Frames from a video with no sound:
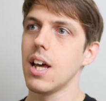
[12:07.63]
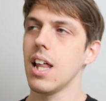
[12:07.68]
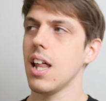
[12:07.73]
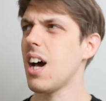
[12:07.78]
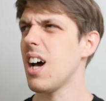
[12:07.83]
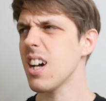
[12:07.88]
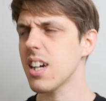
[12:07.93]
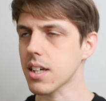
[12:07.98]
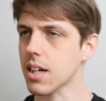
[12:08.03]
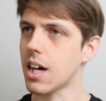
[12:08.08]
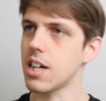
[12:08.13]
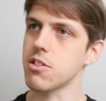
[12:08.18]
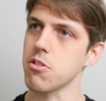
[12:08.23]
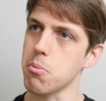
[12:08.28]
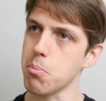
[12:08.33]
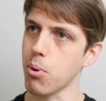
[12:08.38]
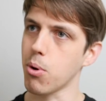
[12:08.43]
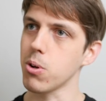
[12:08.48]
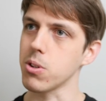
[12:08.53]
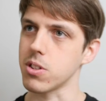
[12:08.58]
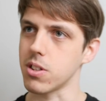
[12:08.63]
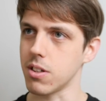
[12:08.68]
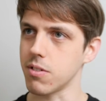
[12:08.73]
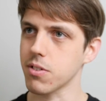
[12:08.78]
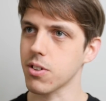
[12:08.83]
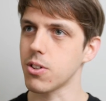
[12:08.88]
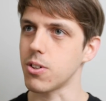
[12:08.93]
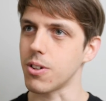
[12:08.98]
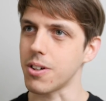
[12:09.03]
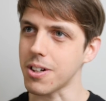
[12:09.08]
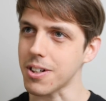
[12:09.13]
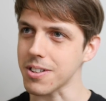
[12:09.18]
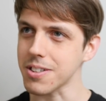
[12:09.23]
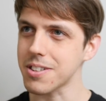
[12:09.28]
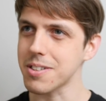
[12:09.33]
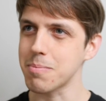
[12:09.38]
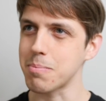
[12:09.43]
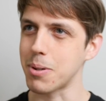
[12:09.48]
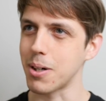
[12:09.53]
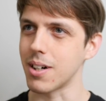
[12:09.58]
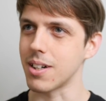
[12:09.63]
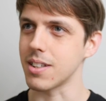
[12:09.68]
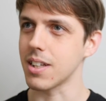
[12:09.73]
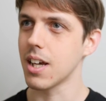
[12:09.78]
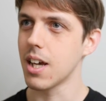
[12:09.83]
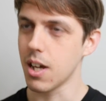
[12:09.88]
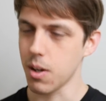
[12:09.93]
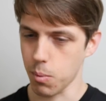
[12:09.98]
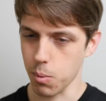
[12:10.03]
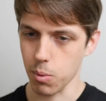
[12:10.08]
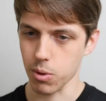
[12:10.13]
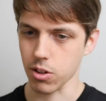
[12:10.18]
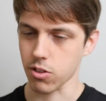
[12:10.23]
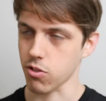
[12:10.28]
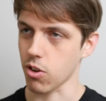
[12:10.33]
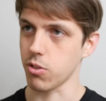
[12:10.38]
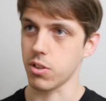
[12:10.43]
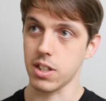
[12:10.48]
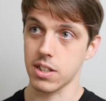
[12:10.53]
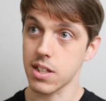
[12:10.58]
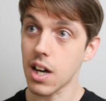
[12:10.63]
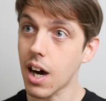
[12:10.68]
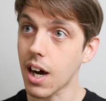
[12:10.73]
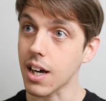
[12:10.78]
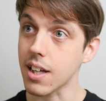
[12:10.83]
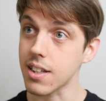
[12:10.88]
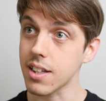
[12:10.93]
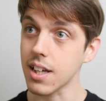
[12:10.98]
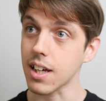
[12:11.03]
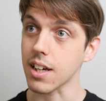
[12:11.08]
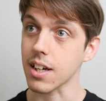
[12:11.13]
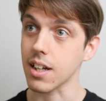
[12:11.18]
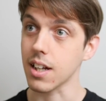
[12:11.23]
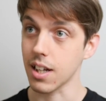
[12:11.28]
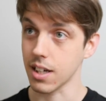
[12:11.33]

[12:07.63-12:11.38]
High end guys are important, of course, but we want to grow the entire thing.